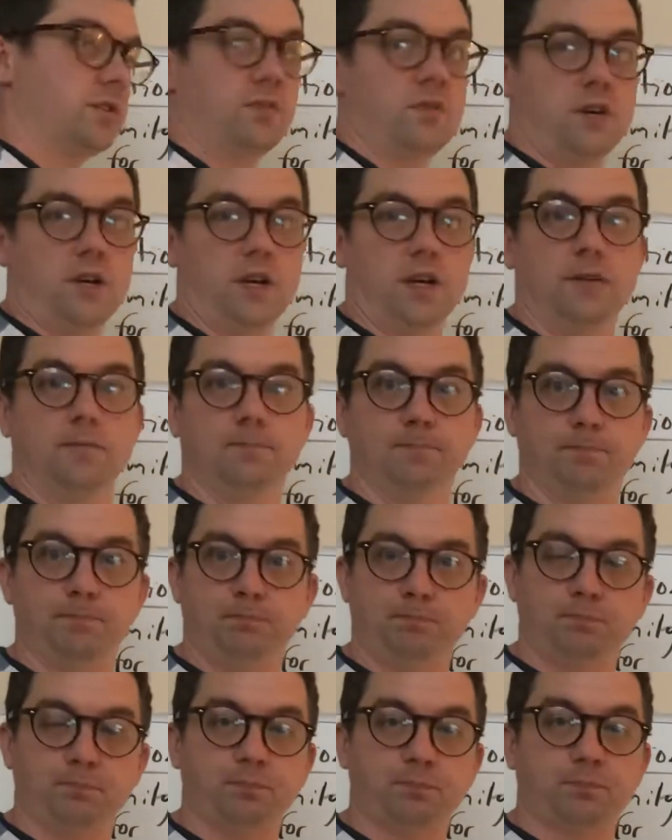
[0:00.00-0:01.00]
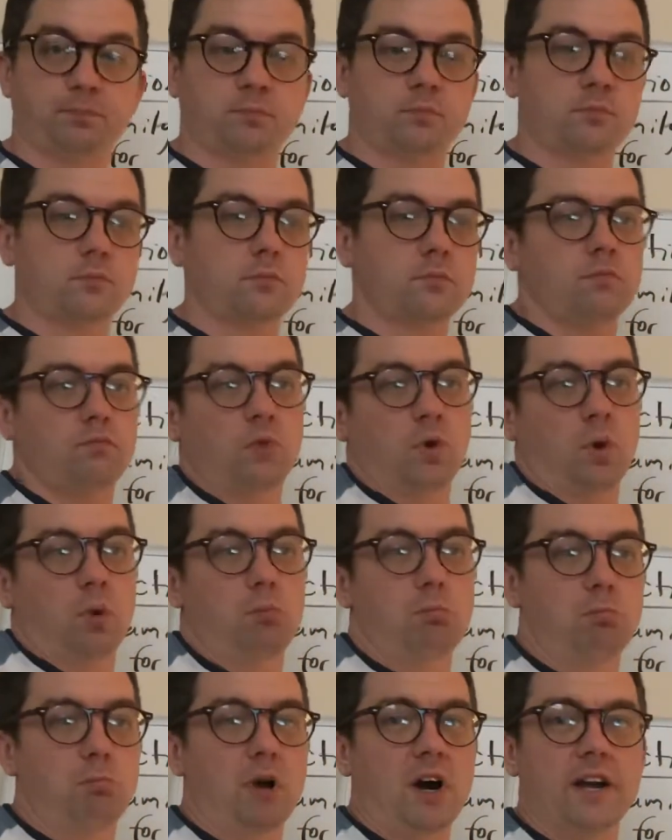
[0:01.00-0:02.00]
right?
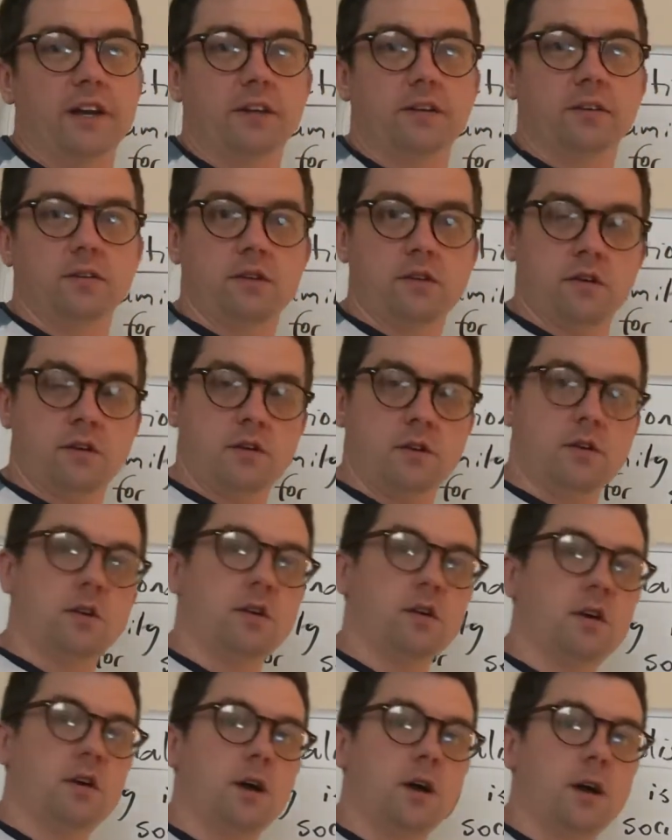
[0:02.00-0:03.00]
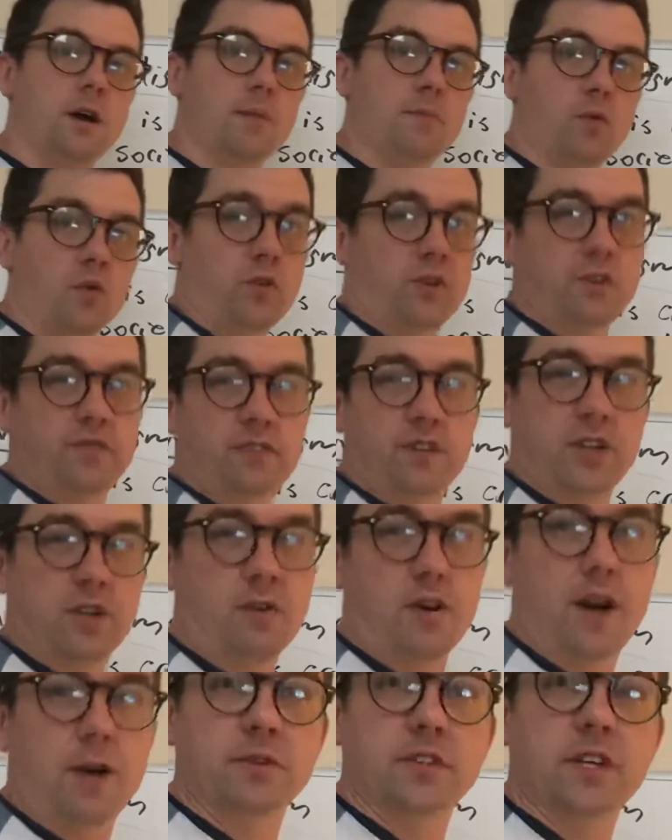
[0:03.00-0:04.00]
But, or even
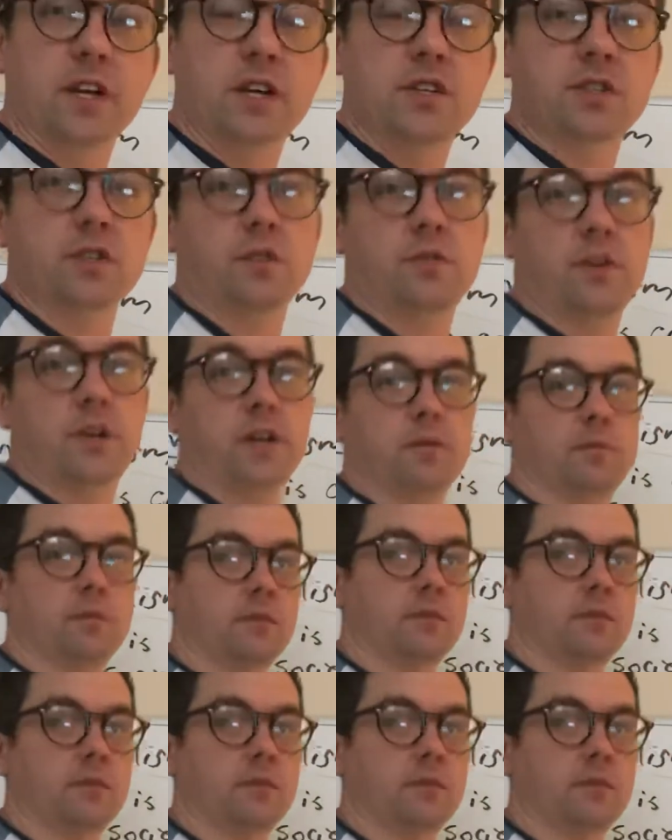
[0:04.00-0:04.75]
cohabitation, right?